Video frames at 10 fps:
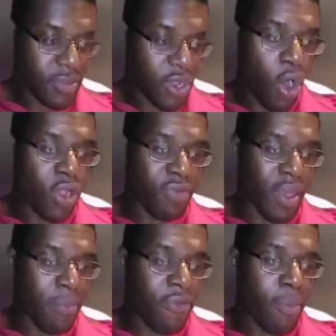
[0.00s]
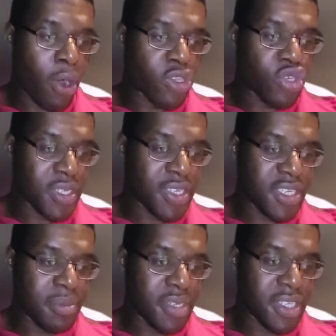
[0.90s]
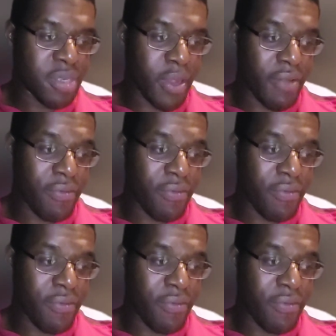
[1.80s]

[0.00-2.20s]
All of them football Twitter sims are to blame